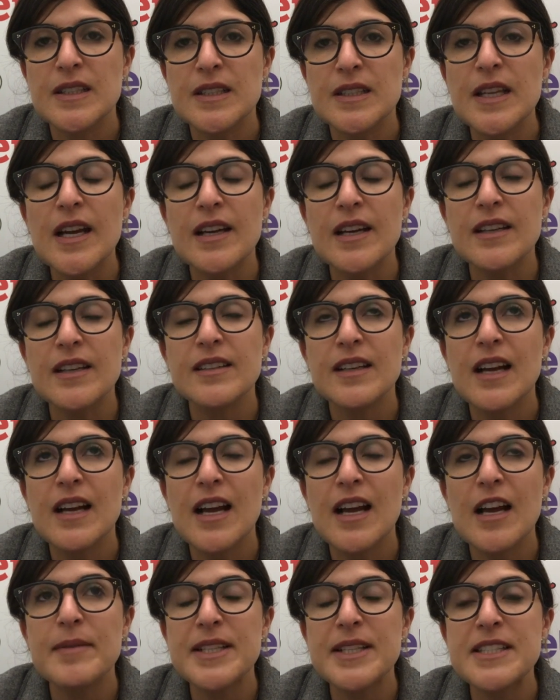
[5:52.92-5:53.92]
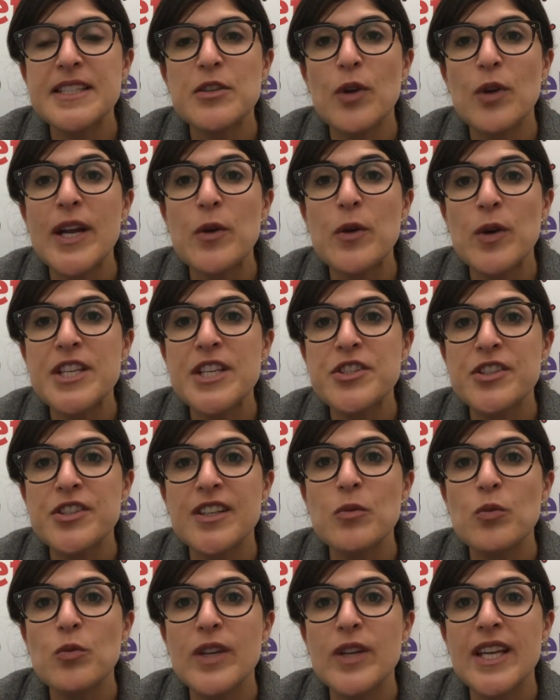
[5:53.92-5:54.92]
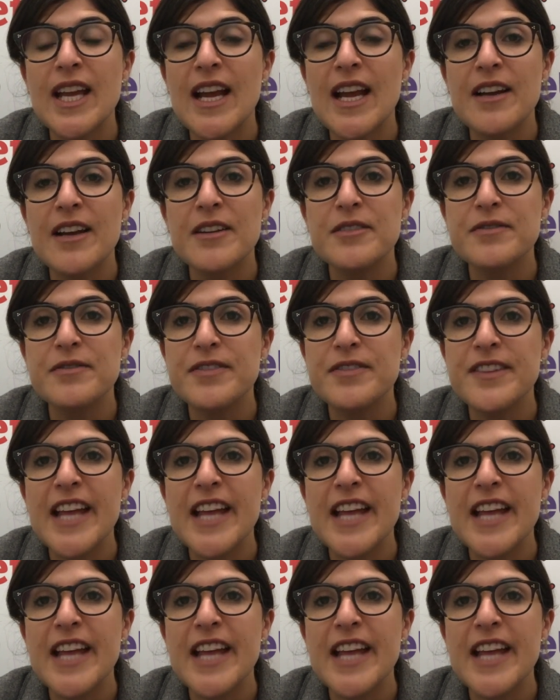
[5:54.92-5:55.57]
Yeah, that's a great question, and we have